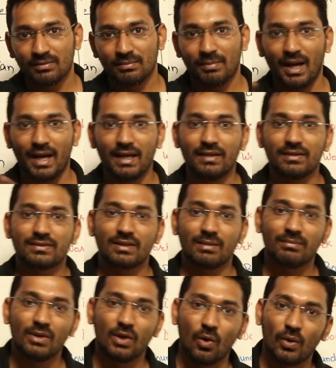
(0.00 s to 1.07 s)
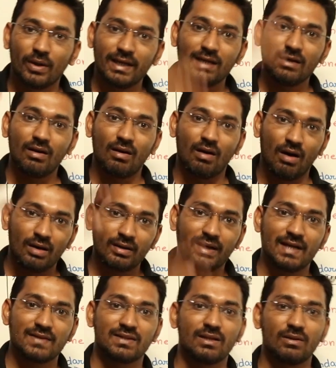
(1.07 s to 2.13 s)
by some lowering or
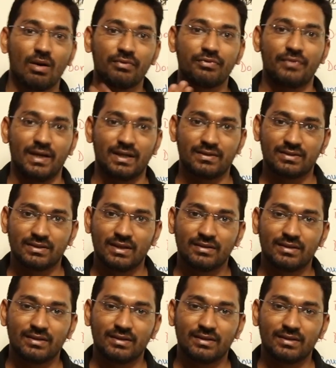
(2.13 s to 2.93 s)
raising of weights,